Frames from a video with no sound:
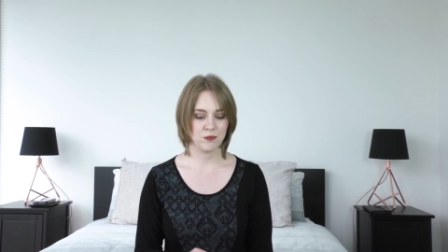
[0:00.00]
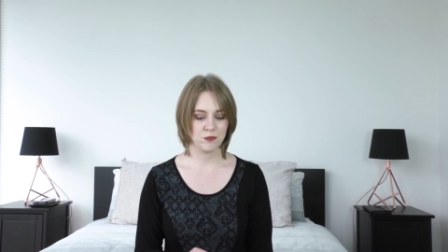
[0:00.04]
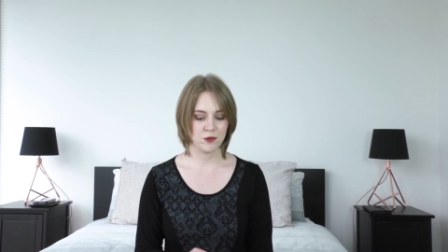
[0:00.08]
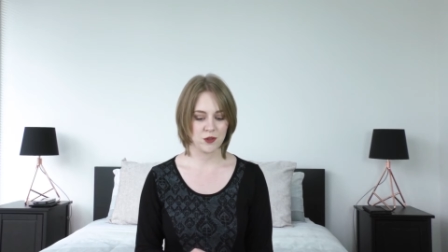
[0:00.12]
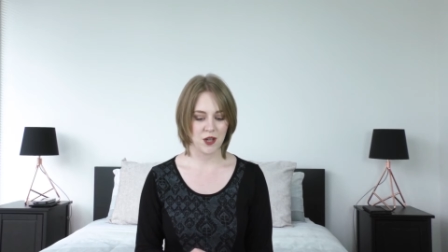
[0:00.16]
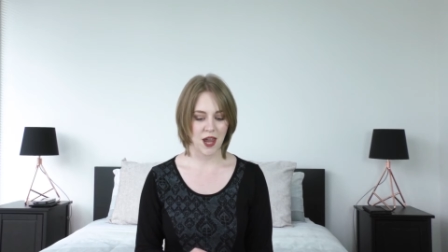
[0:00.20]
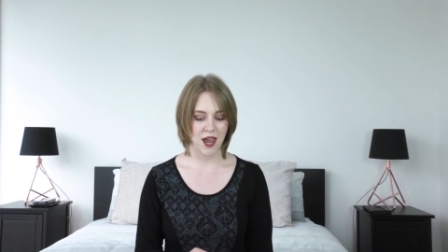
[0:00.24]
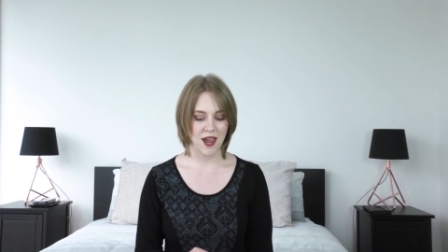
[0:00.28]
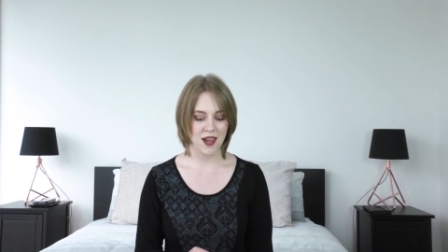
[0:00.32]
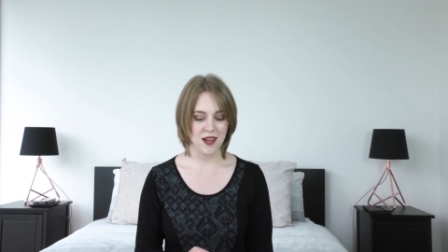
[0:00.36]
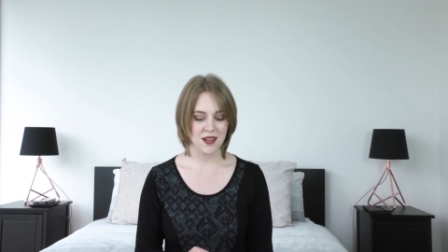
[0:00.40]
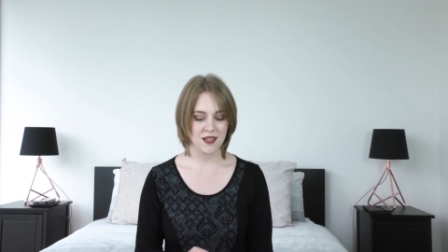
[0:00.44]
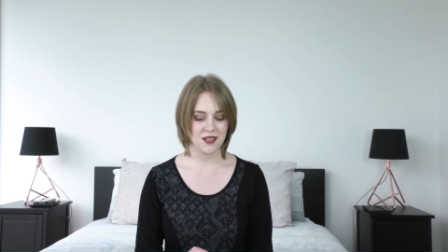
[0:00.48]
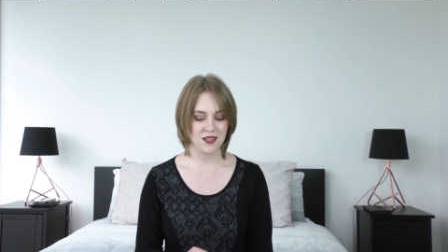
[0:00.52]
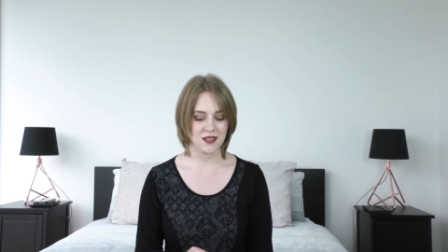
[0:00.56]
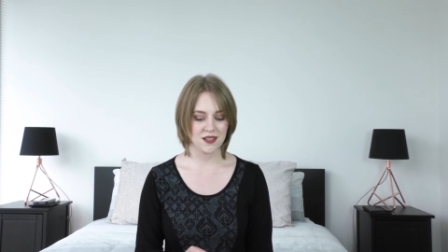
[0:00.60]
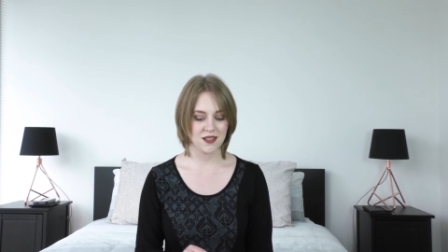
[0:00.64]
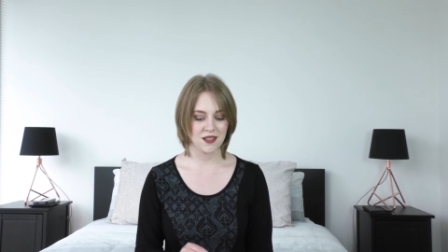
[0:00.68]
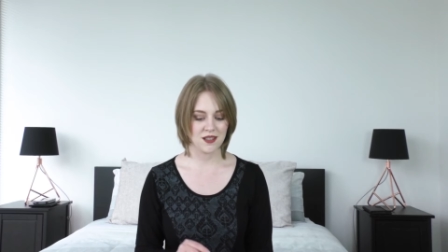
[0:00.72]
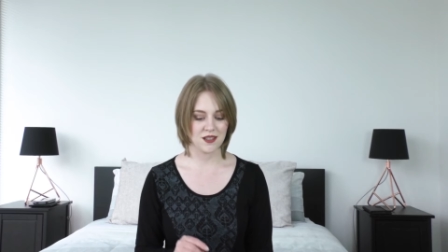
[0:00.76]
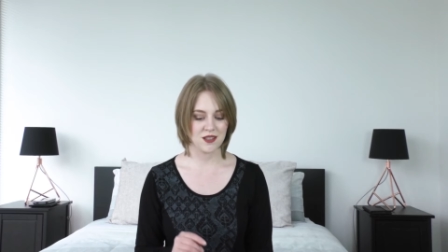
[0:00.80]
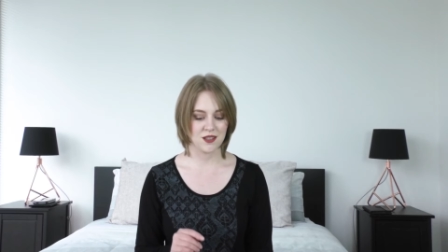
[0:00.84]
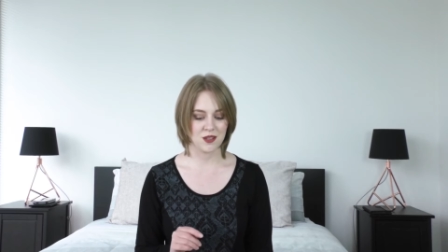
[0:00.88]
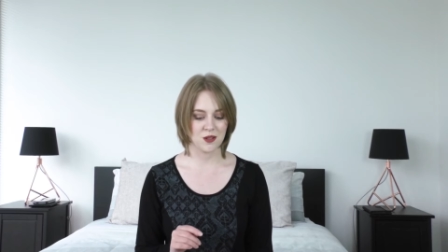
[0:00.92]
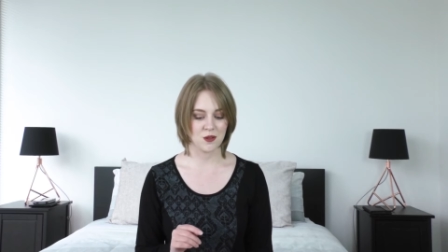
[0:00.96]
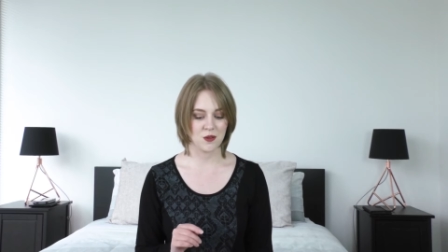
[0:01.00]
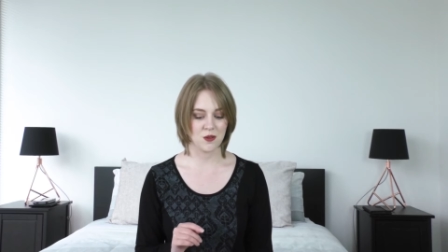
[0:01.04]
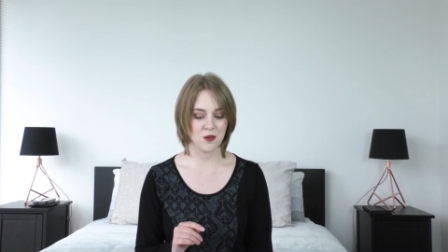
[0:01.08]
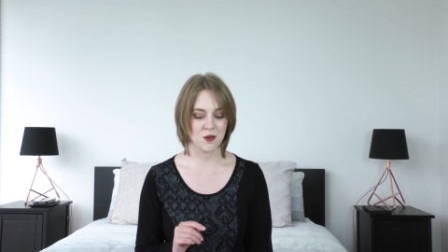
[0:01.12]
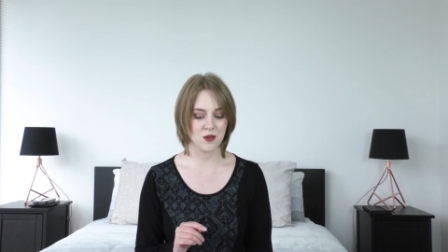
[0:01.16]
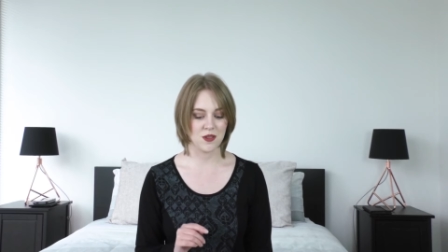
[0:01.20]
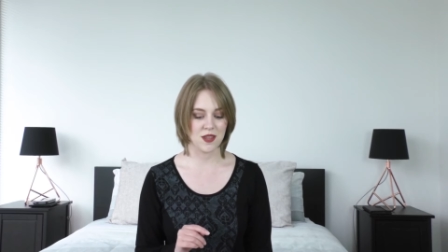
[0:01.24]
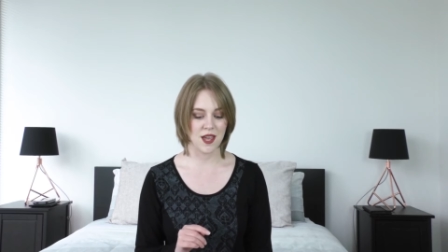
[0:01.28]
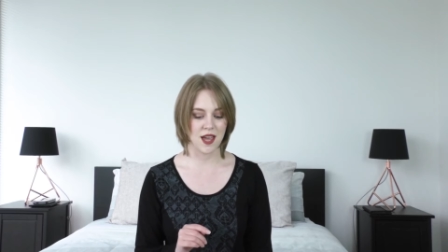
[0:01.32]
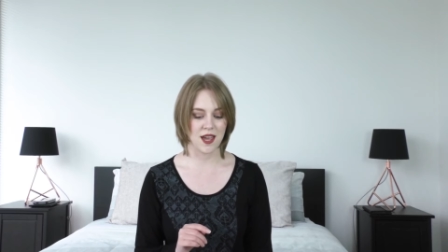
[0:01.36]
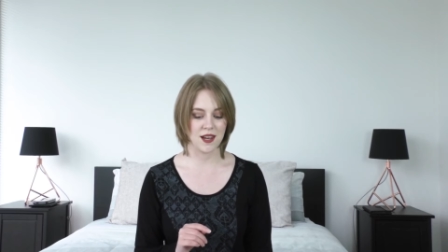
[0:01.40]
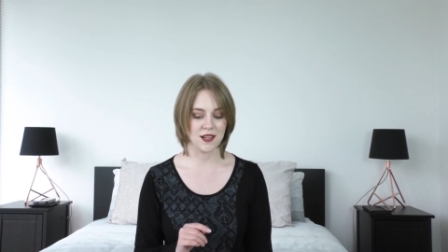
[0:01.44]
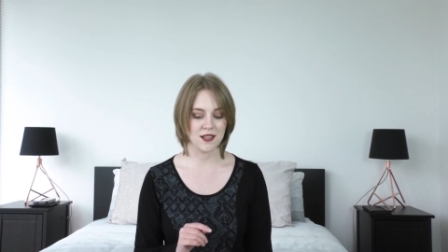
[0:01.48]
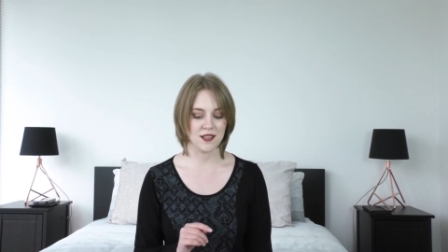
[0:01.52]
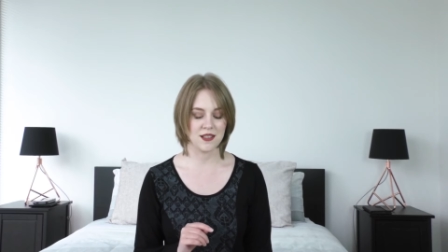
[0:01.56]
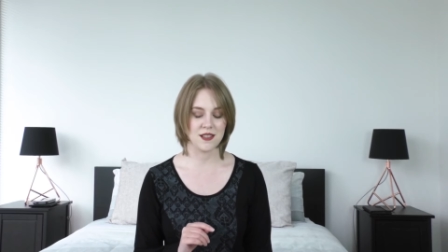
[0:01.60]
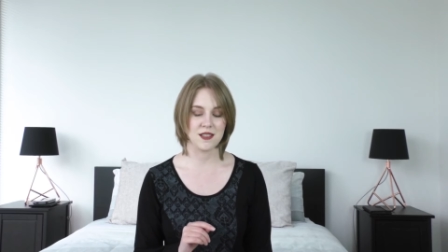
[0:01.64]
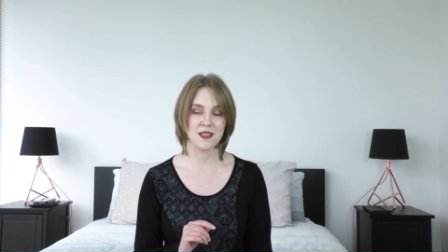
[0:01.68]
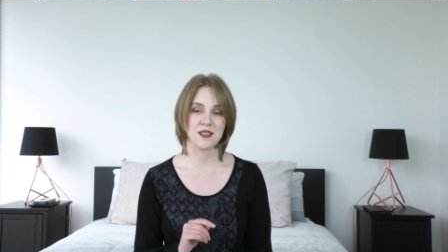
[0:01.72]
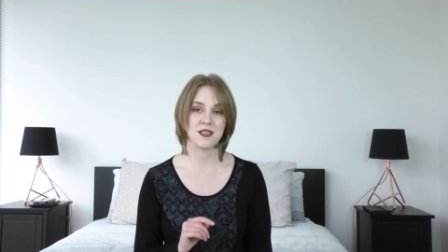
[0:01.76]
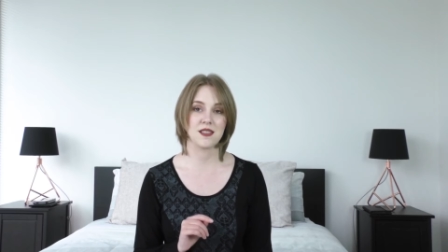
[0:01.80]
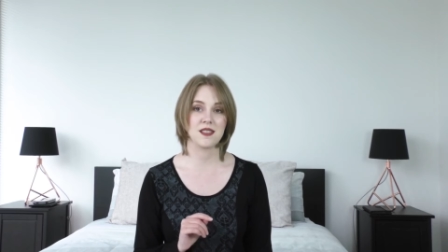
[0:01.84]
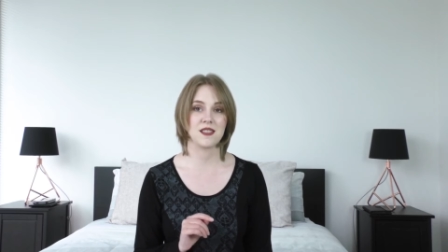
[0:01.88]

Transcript: test, so that is